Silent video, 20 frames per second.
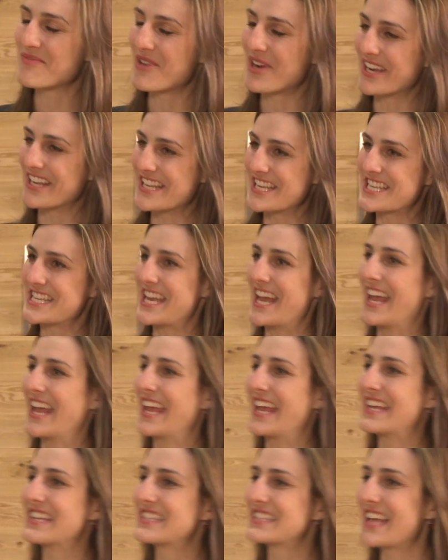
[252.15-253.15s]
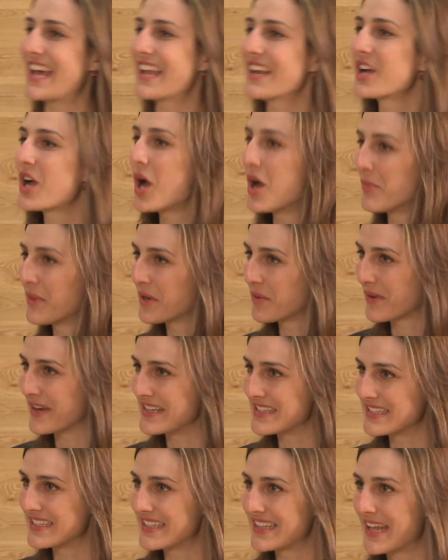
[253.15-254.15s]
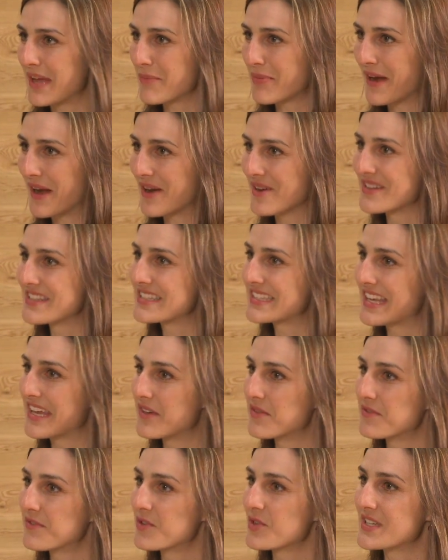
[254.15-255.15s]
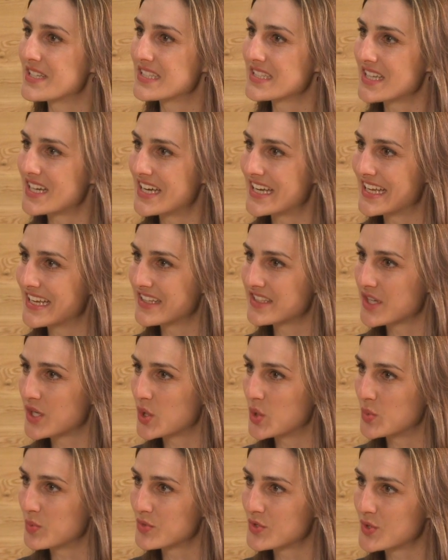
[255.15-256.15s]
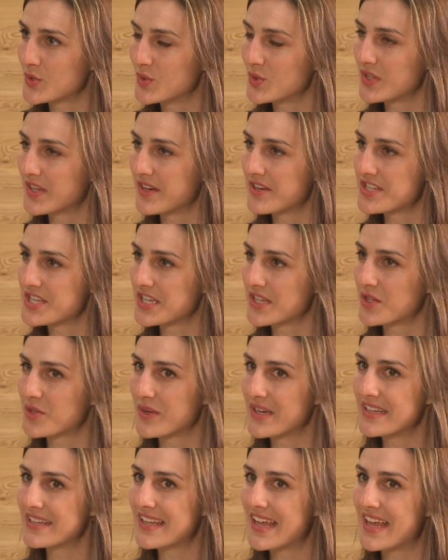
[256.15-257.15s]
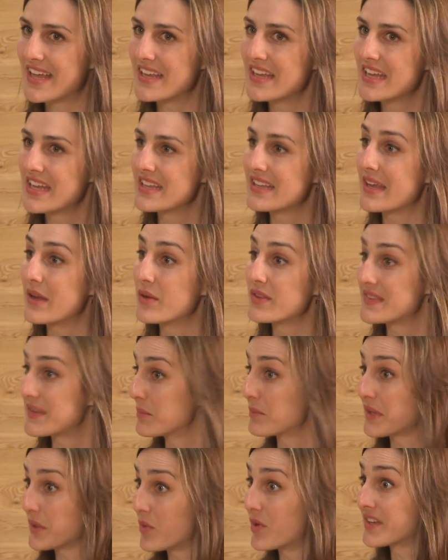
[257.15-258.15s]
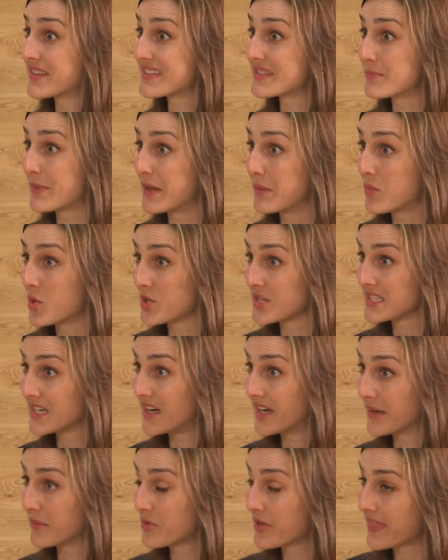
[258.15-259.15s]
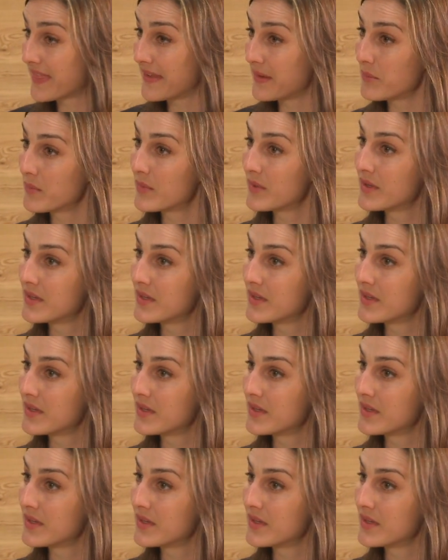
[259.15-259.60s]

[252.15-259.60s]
Martin-Chang, is that a common reason that parents give for deciding to homeschool their children, that they simply want to spend more time with them?